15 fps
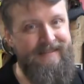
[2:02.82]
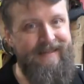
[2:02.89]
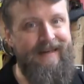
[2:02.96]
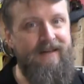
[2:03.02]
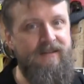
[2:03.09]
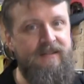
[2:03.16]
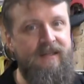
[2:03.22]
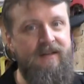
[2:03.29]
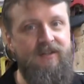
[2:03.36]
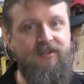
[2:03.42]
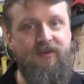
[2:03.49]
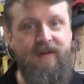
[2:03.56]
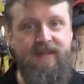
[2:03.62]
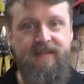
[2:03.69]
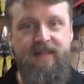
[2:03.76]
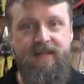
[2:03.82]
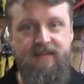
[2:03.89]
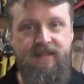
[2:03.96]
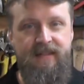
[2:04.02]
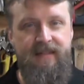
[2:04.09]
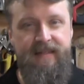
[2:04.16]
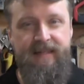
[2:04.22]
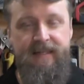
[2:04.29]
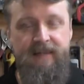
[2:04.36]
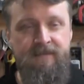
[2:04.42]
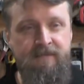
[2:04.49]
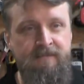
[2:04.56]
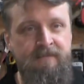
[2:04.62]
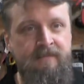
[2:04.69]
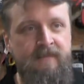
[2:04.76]
downside of the screen. It's LCD.
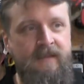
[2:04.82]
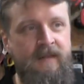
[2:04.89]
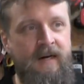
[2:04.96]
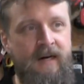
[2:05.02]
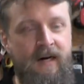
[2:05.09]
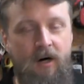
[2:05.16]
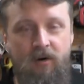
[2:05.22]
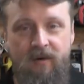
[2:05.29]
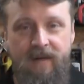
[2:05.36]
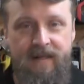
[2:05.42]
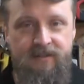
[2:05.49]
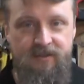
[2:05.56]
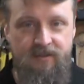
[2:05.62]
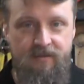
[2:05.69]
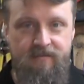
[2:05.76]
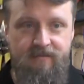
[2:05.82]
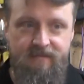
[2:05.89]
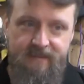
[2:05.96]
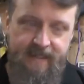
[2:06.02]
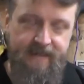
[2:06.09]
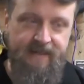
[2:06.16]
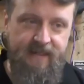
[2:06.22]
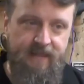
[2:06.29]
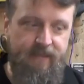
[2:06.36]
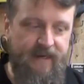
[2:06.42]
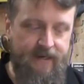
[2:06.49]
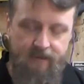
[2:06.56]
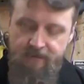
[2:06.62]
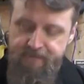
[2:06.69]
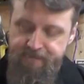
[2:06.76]
OLEDs are technically
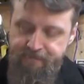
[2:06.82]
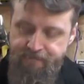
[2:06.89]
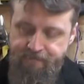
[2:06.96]
better.